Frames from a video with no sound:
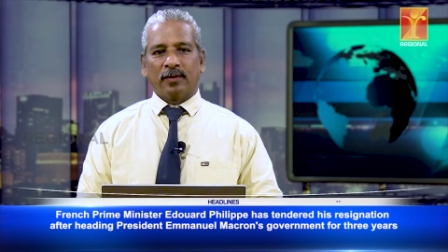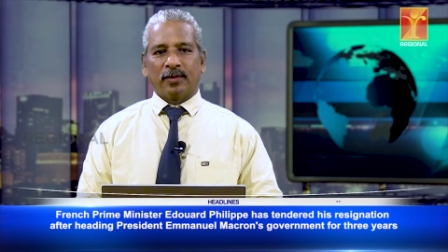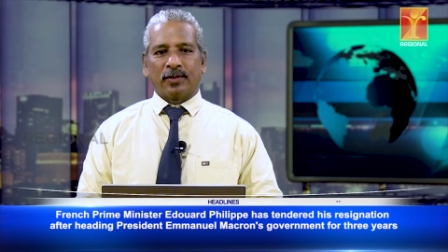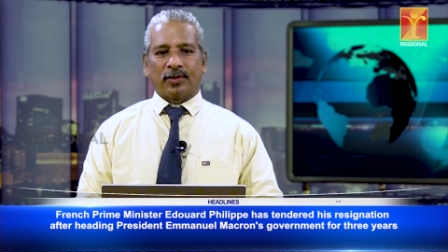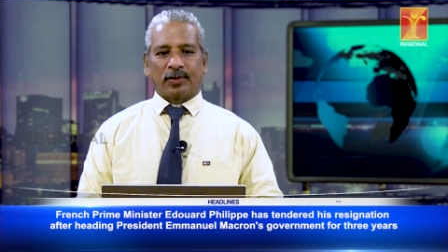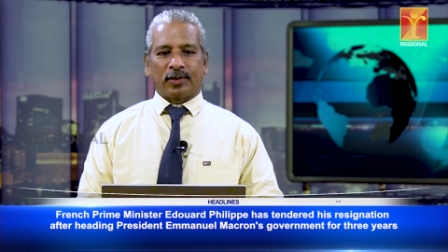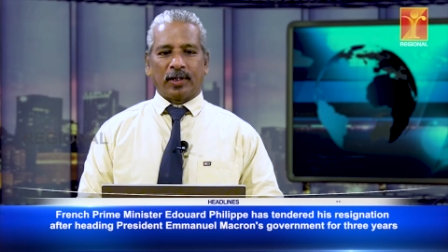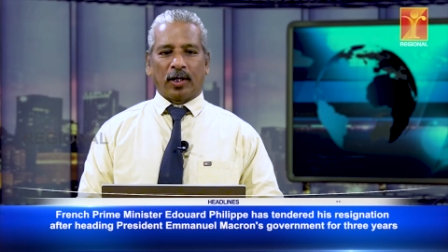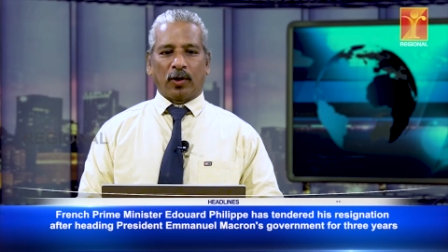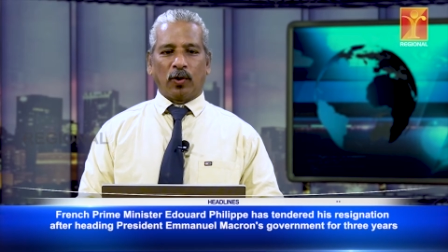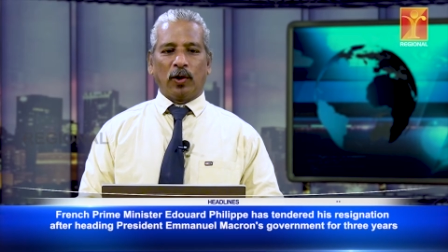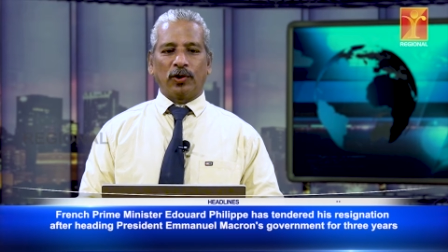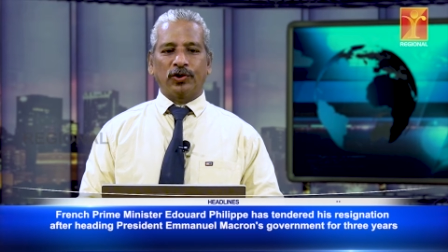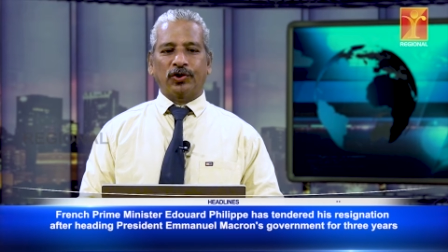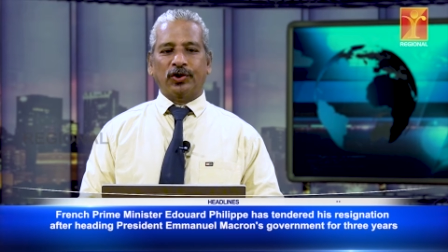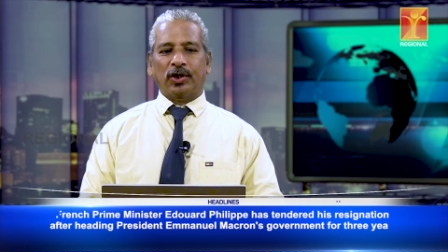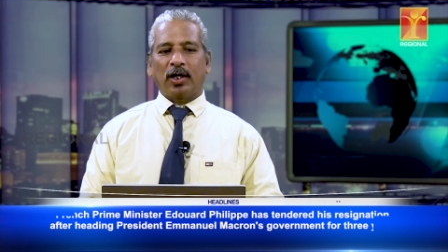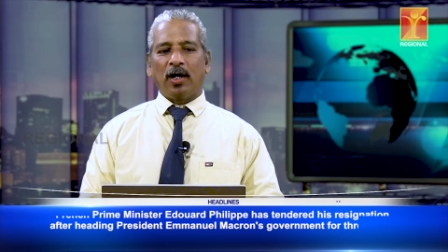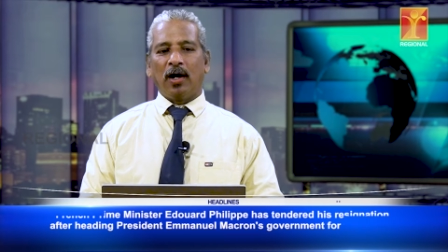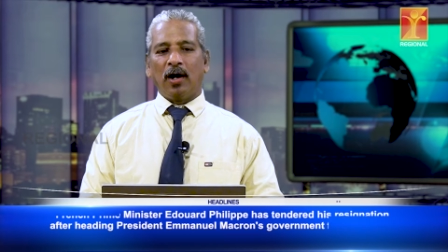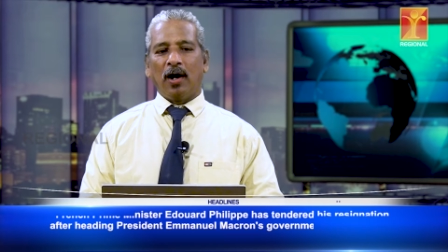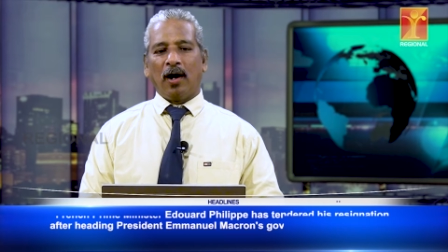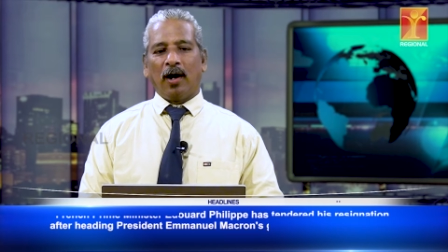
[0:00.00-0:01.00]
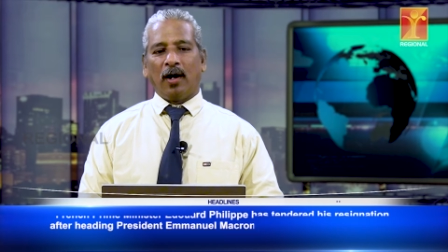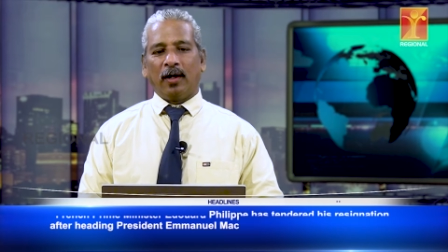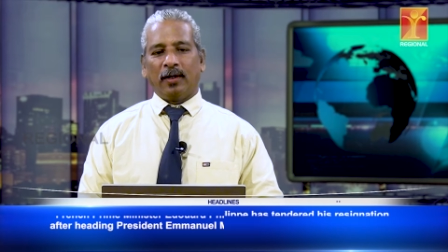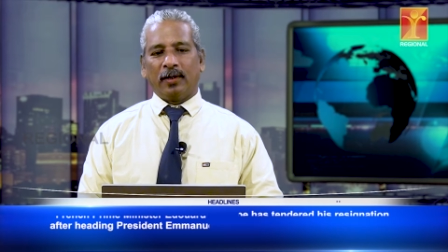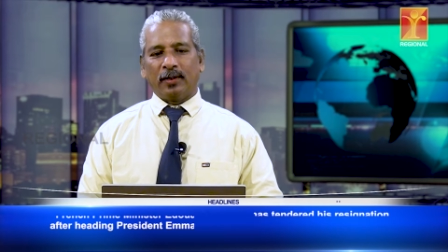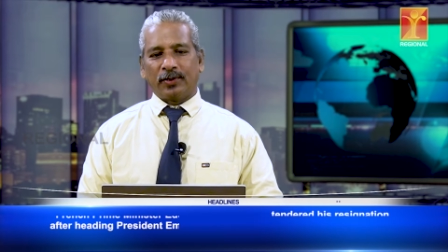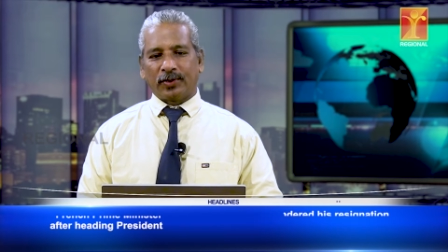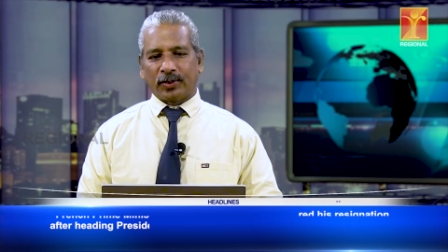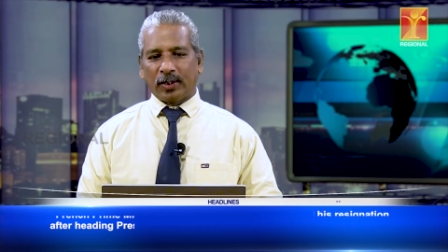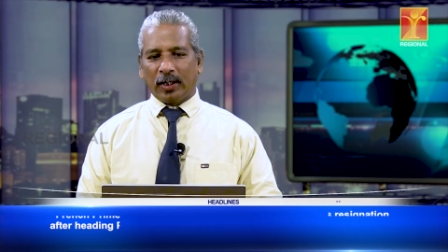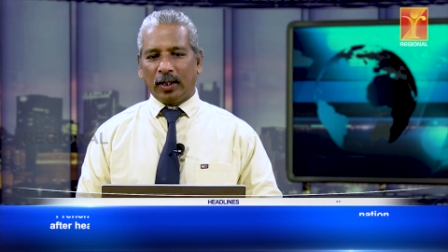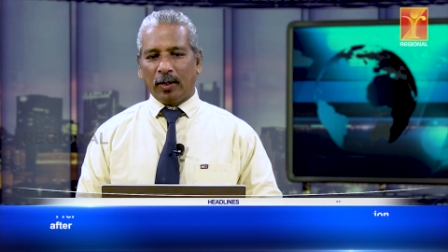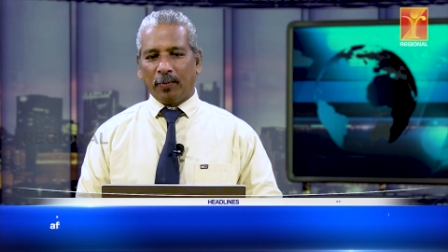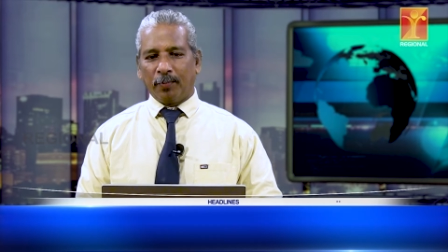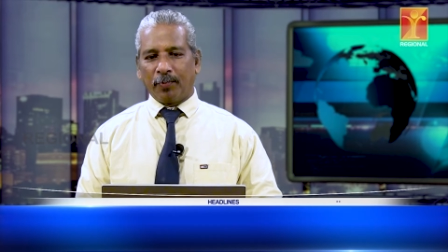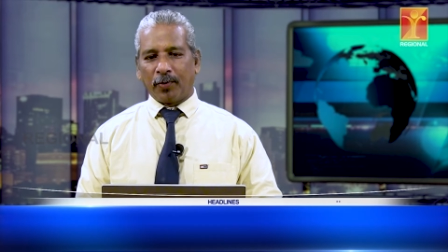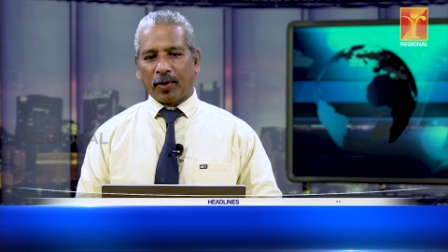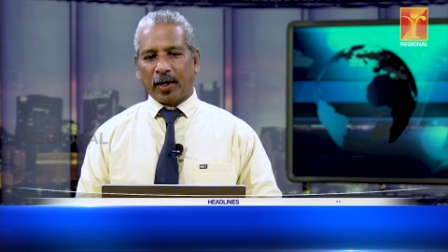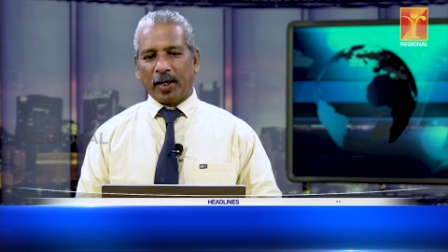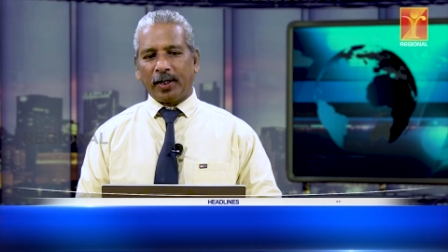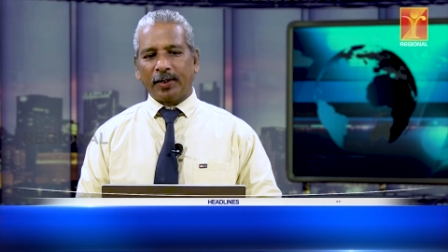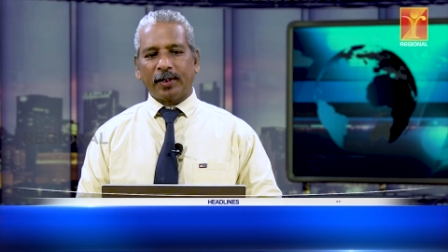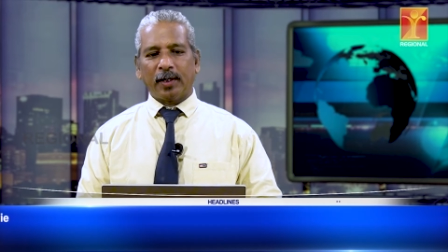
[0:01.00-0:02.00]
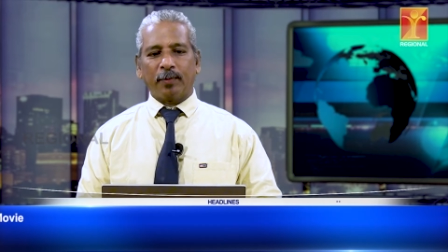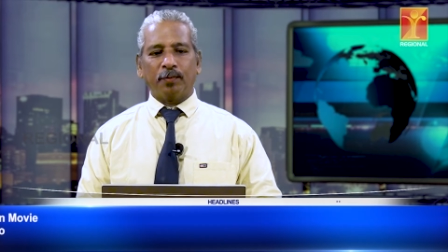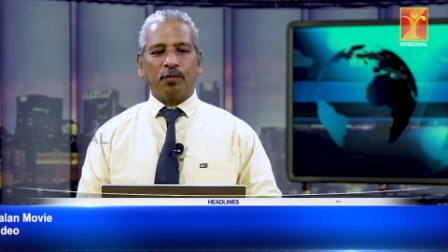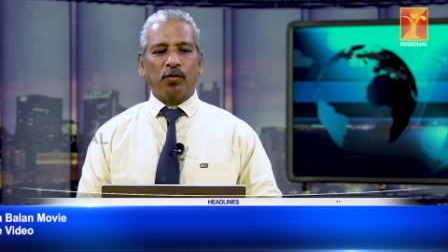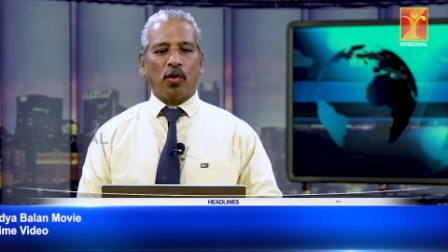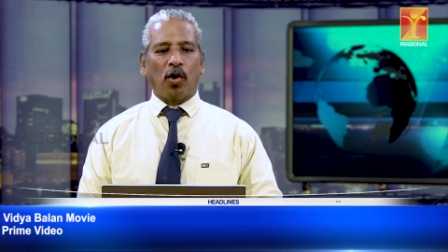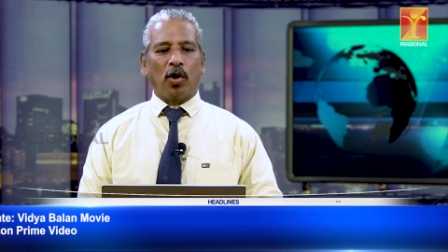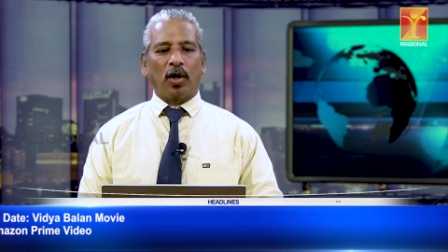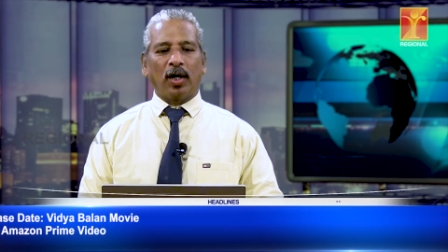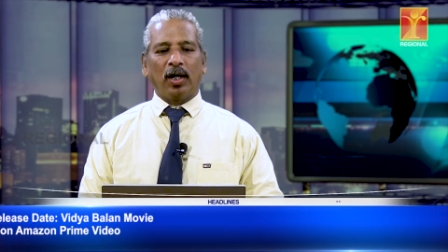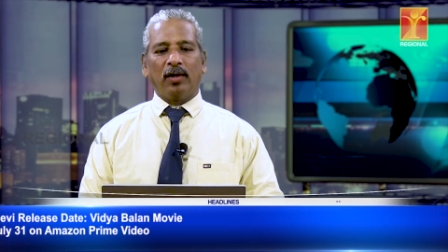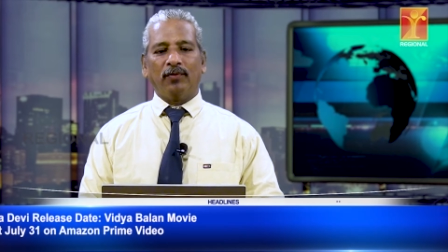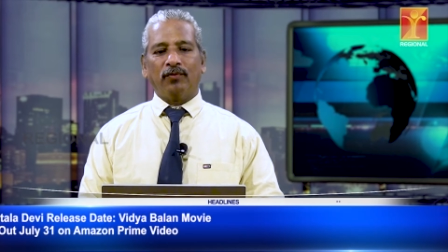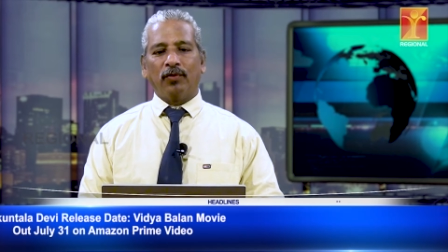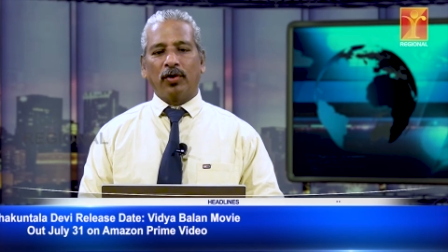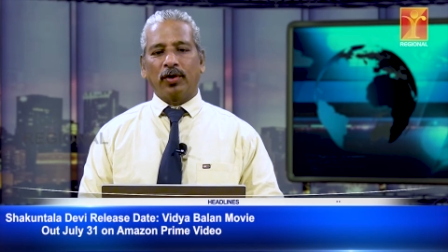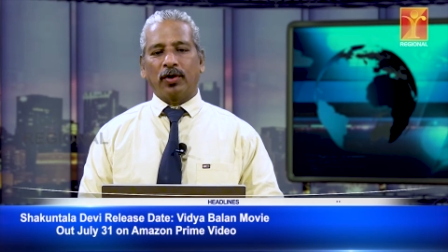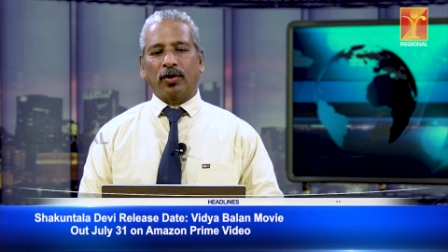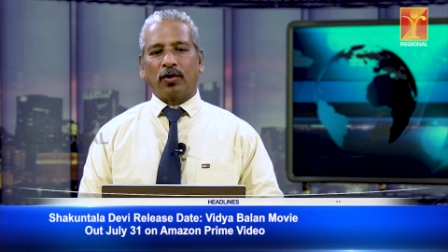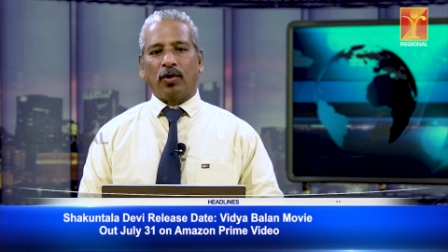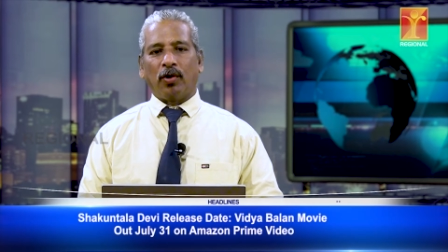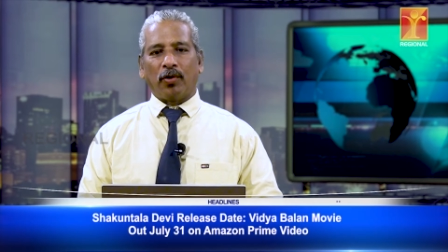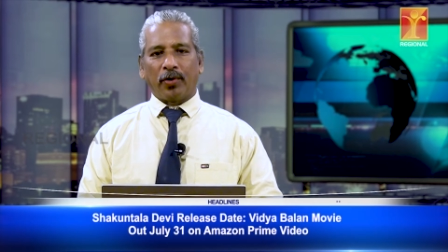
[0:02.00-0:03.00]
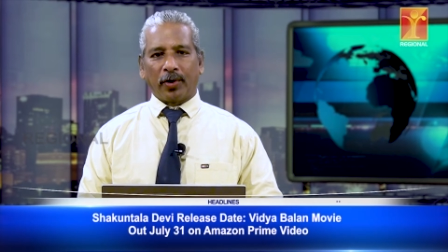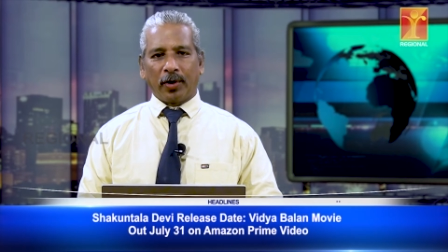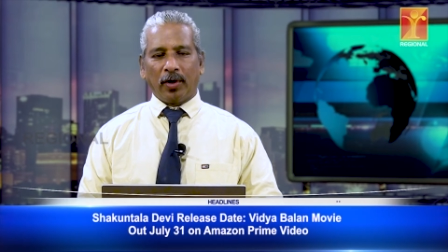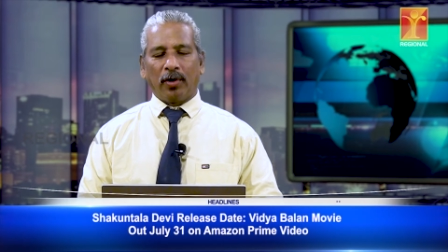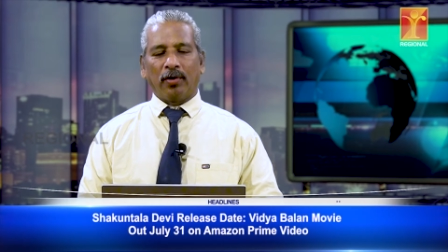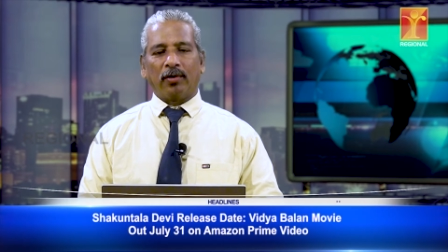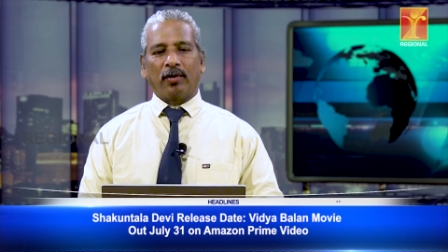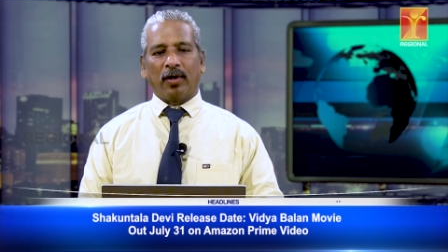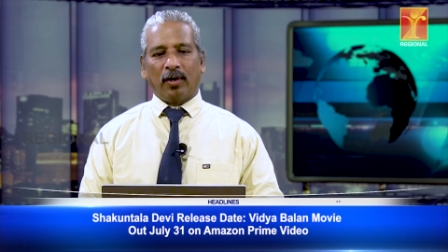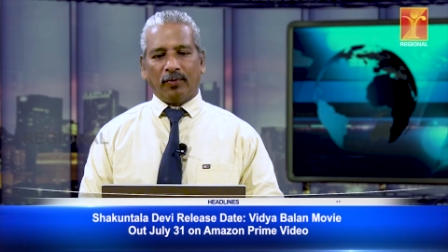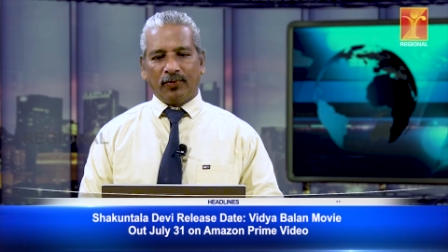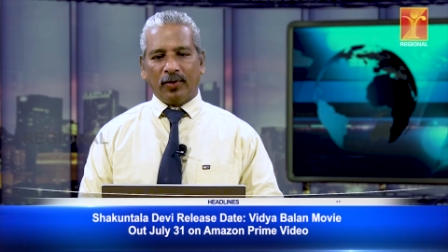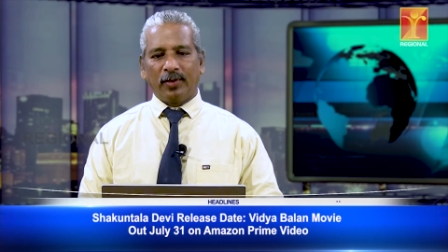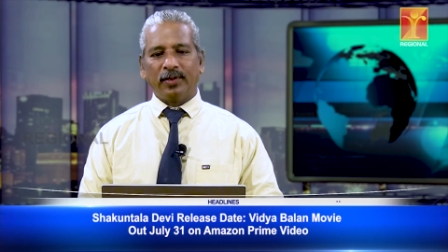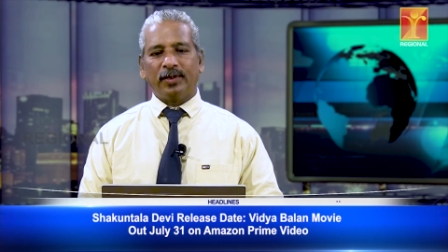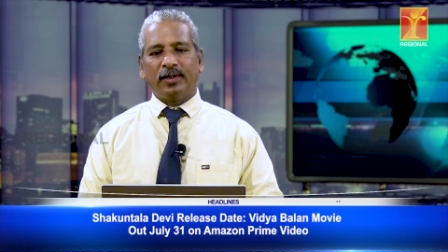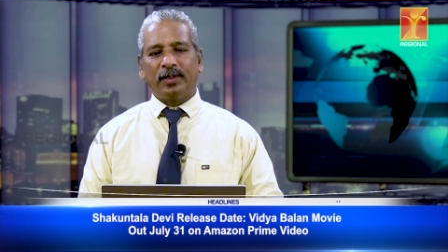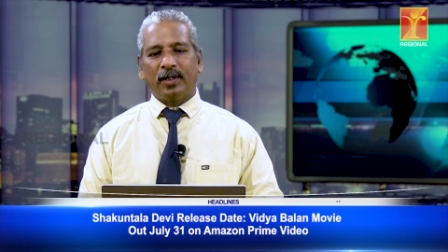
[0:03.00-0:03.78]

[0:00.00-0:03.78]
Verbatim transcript: Saroj Khan, celebrated Bollywood choreographer,